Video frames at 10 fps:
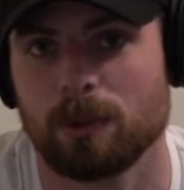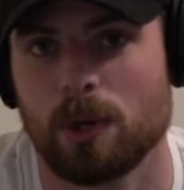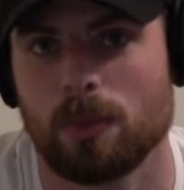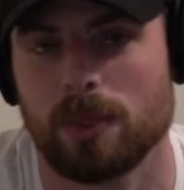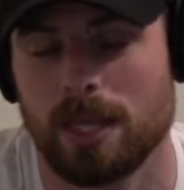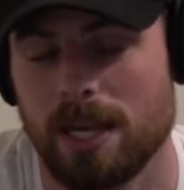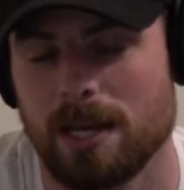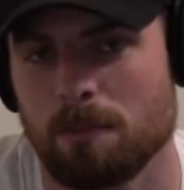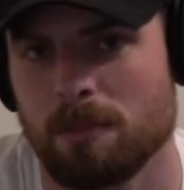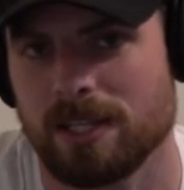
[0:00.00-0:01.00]
growth
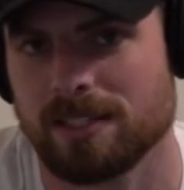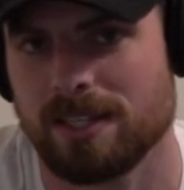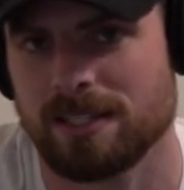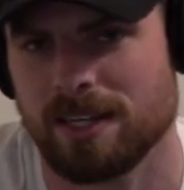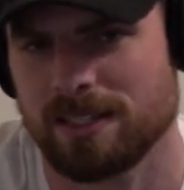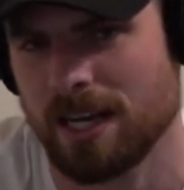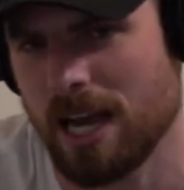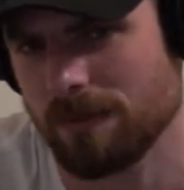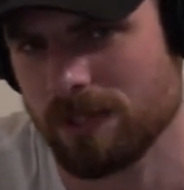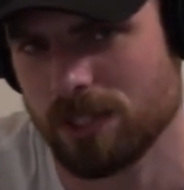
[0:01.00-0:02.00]
then, but since then it's
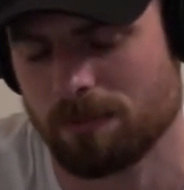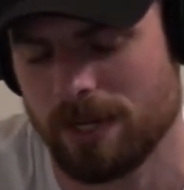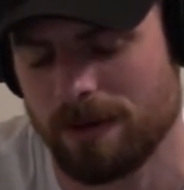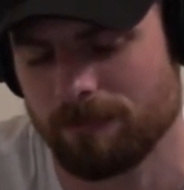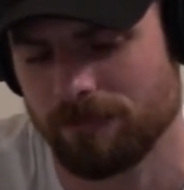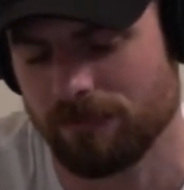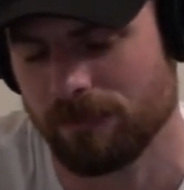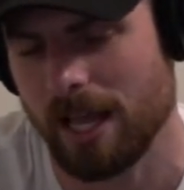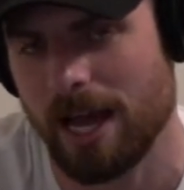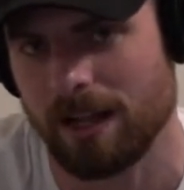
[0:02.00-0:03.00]
kind of just been
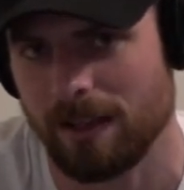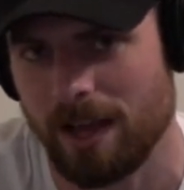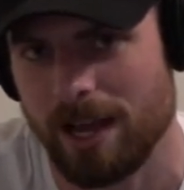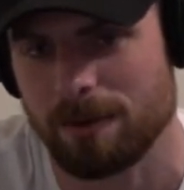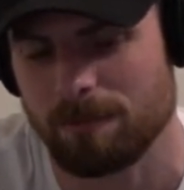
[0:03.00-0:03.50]
flatline.